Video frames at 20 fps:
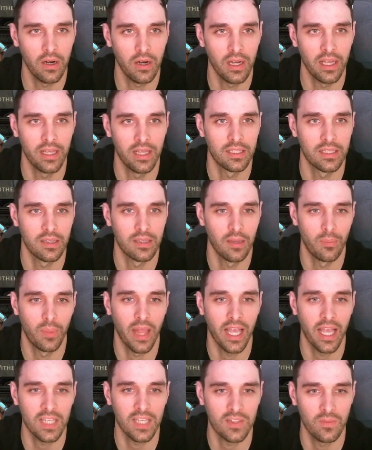is
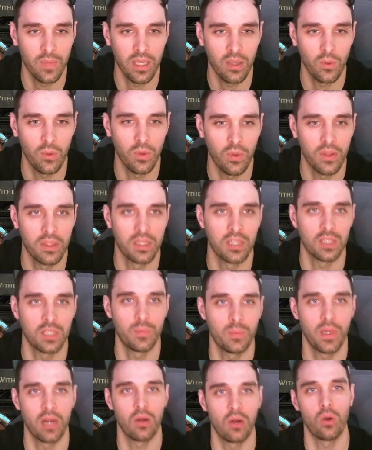blasphemy with
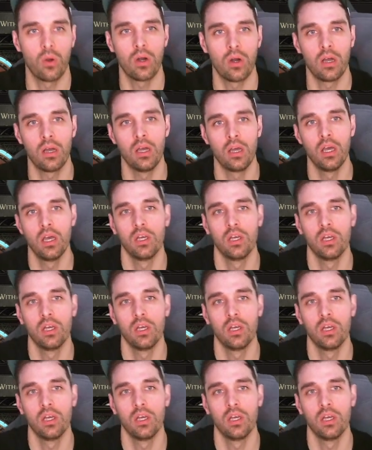despair aura.